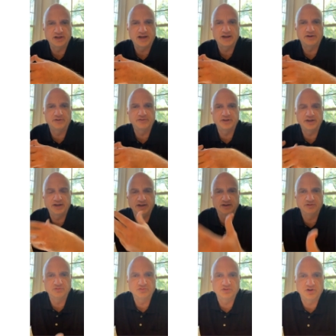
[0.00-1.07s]
how they
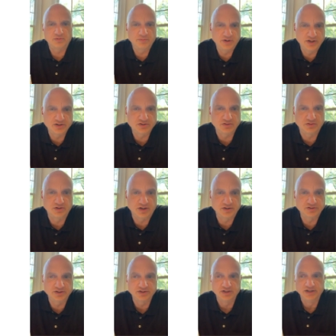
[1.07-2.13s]
handle combinational
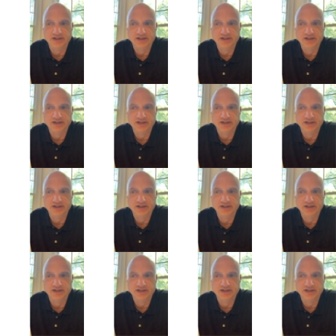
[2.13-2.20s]
logic,